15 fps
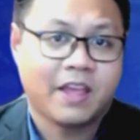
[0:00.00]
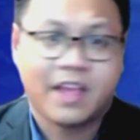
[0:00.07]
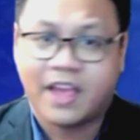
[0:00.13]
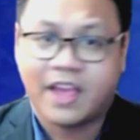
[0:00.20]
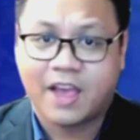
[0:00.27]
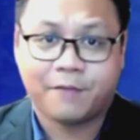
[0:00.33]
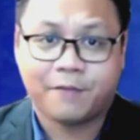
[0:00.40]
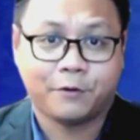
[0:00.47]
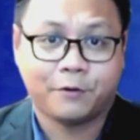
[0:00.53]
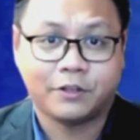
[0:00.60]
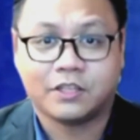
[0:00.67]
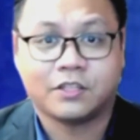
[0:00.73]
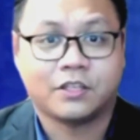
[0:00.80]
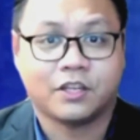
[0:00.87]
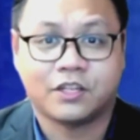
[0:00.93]
Efforts
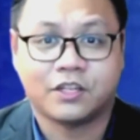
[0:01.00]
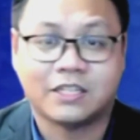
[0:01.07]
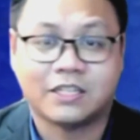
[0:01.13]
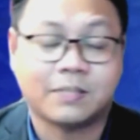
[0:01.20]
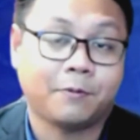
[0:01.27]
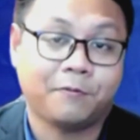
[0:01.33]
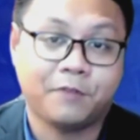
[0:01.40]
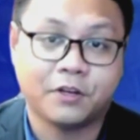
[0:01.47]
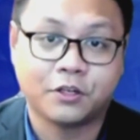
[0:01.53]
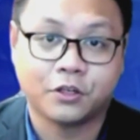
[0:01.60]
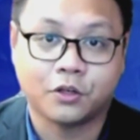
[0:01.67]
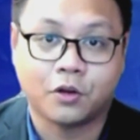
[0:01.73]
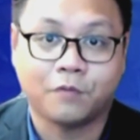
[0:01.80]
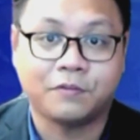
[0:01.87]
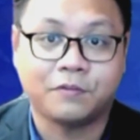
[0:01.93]
such as the provision
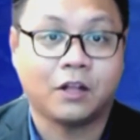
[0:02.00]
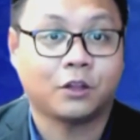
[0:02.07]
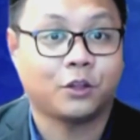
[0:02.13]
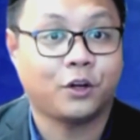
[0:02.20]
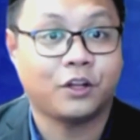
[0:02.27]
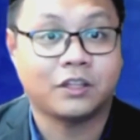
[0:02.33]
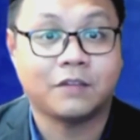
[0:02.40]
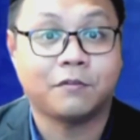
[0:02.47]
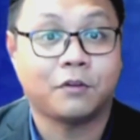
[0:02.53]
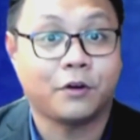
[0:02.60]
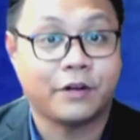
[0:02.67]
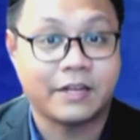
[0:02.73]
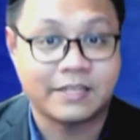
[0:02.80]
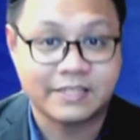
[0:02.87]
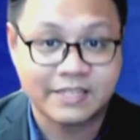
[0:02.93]
of the Alternative Learning
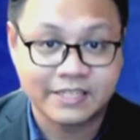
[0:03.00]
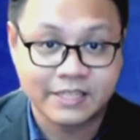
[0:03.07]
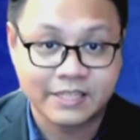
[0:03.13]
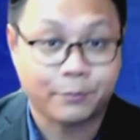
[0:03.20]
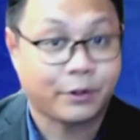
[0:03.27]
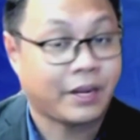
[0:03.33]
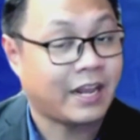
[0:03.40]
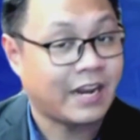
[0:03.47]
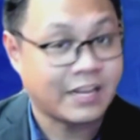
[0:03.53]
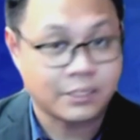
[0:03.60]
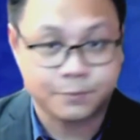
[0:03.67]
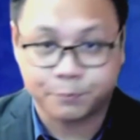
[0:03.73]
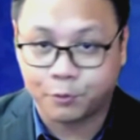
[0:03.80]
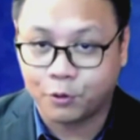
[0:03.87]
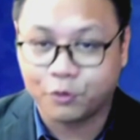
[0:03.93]
System or ELS
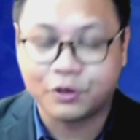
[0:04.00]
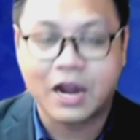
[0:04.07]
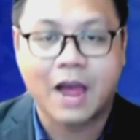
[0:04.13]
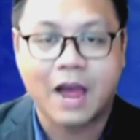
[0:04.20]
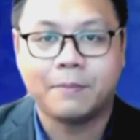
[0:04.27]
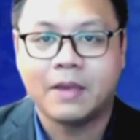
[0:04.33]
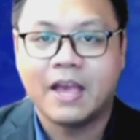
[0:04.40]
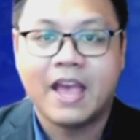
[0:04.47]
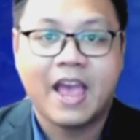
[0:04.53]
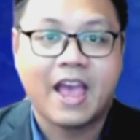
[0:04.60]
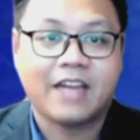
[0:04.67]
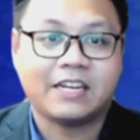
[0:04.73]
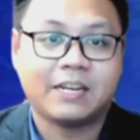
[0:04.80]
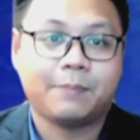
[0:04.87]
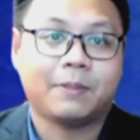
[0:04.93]
program and
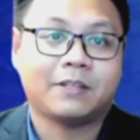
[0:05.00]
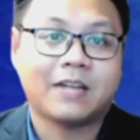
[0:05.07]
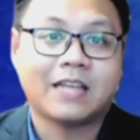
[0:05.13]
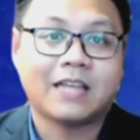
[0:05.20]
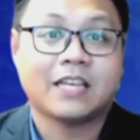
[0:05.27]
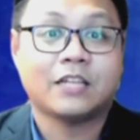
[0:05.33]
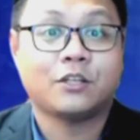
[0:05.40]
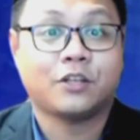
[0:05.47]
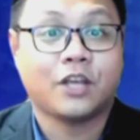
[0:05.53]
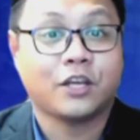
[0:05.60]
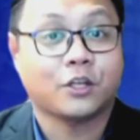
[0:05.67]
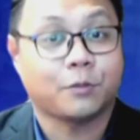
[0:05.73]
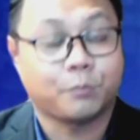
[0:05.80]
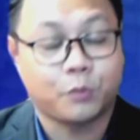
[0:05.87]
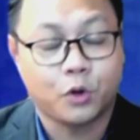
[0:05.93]
the Madrasa
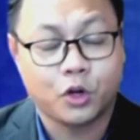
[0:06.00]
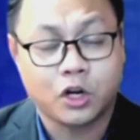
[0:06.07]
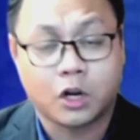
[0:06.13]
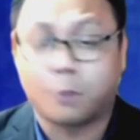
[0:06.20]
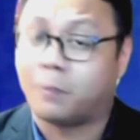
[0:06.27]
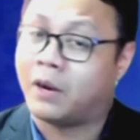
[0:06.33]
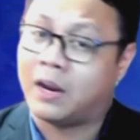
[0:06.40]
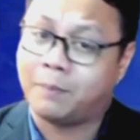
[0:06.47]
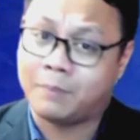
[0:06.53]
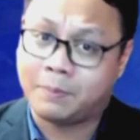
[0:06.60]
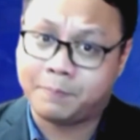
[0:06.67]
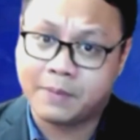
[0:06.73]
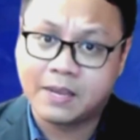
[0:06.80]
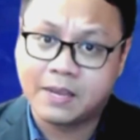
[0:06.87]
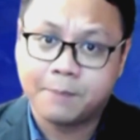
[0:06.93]
Education Program or
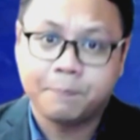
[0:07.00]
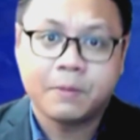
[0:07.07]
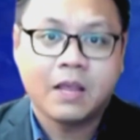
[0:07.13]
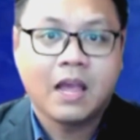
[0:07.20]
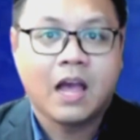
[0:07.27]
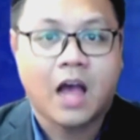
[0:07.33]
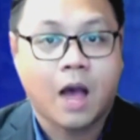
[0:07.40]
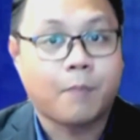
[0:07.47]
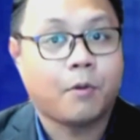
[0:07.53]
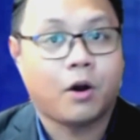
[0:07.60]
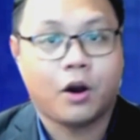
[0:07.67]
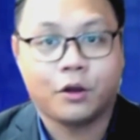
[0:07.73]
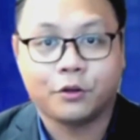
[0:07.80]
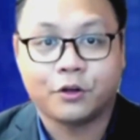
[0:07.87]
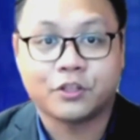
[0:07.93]
MEP, among
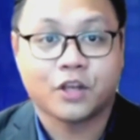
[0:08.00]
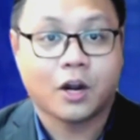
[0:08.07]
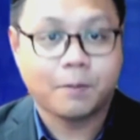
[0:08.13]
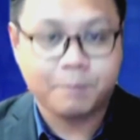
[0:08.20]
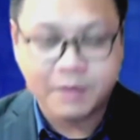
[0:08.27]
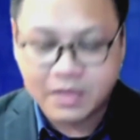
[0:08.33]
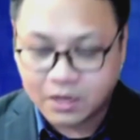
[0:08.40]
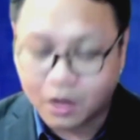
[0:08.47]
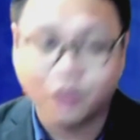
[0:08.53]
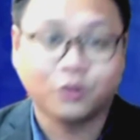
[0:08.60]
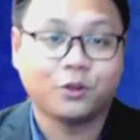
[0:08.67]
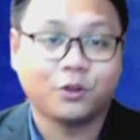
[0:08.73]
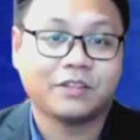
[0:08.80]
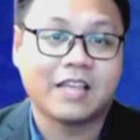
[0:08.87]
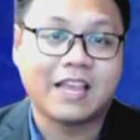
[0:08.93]
others, are being
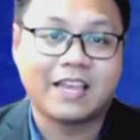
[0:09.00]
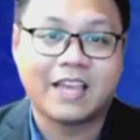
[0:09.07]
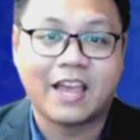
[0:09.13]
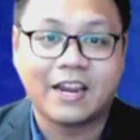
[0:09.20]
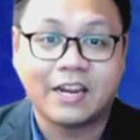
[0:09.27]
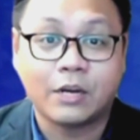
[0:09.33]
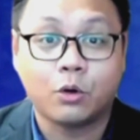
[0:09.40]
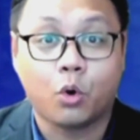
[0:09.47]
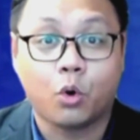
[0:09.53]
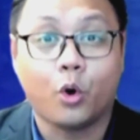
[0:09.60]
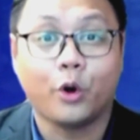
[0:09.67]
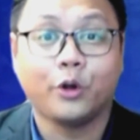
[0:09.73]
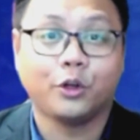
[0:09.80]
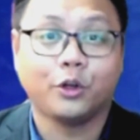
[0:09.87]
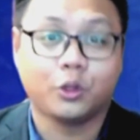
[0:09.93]
undertaken in
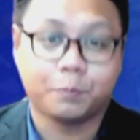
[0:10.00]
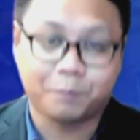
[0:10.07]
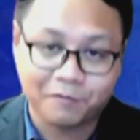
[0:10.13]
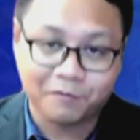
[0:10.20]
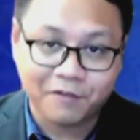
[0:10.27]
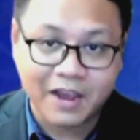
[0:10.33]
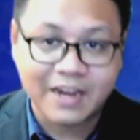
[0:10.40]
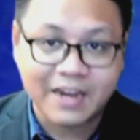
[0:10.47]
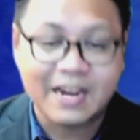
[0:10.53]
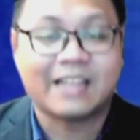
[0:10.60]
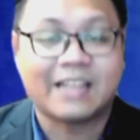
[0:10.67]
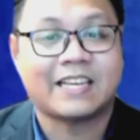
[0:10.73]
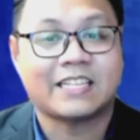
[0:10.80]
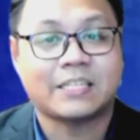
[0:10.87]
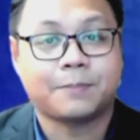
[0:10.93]
order to provide
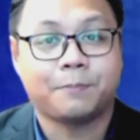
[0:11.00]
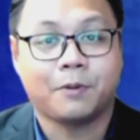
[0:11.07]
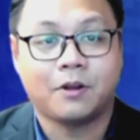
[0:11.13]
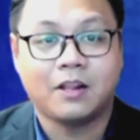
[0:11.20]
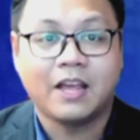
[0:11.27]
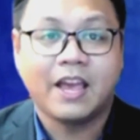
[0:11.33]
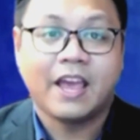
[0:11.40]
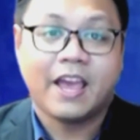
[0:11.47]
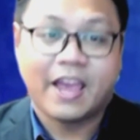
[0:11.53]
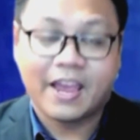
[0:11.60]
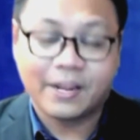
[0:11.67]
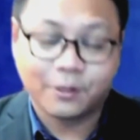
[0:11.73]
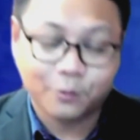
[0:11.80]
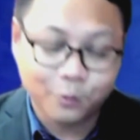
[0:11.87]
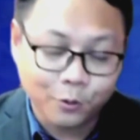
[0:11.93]
accessible
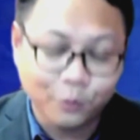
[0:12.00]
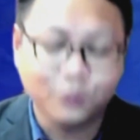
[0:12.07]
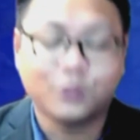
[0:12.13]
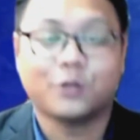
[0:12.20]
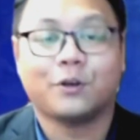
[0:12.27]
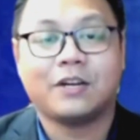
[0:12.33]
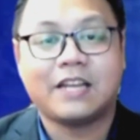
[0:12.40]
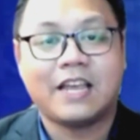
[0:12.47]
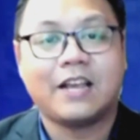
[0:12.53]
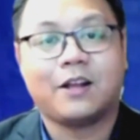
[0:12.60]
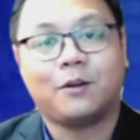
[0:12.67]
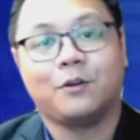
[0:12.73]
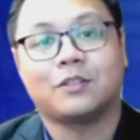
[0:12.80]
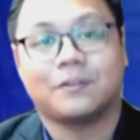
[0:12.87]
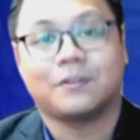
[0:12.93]
and culturally
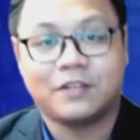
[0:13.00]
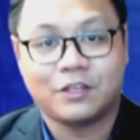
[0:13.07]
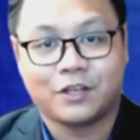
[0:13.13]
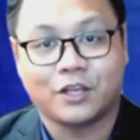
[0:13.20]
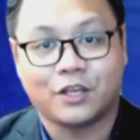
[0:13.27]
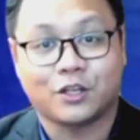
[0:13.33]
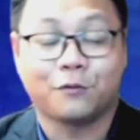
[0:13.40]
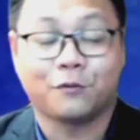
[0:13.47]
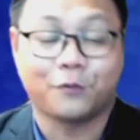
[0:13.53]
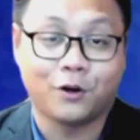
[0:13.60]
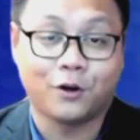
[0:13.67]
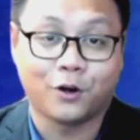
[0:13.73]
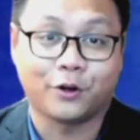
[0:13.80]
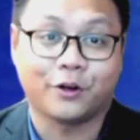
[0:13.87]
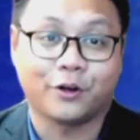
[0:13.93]
inclusive education for
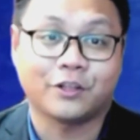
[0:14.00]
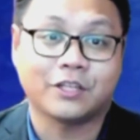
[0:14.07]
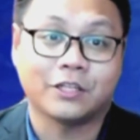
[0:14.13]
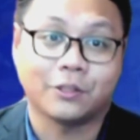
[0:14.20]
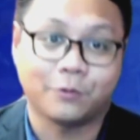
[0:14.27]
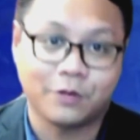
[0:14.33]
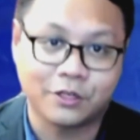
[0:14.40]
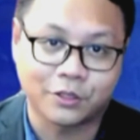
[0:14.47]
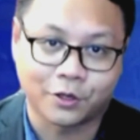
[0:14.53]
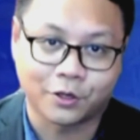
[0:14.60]
learners in the region.